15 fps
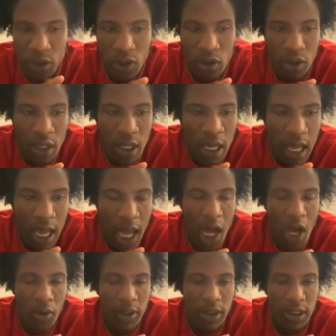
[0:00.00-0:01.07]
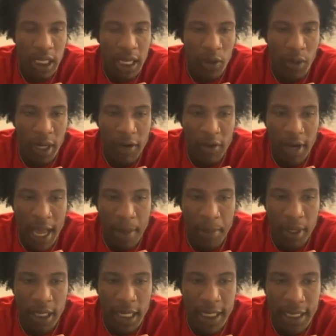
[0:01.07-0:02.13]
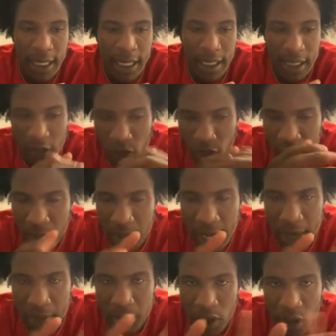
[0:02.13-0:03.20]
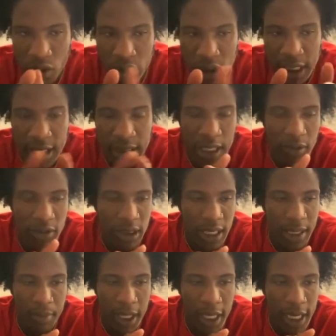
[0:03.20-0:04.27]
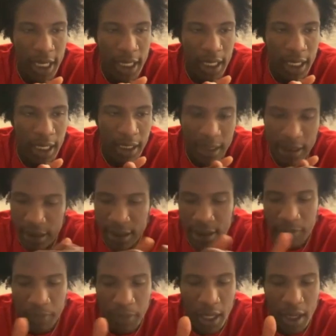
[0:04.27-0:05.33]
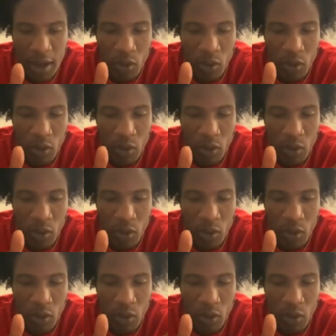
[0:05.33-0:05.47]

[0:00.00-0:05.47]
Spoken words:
So I always like whatever happened that day, whatever happened those days, I was like, man, listen,